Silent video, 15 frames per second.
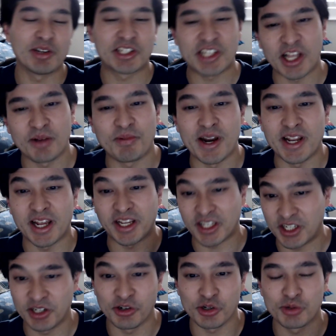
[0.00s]
celebrating that
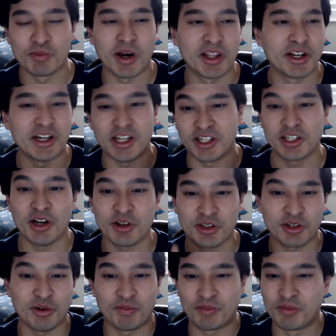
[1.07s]
Hiro's mother is
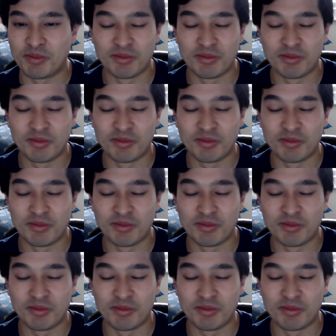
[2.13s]
also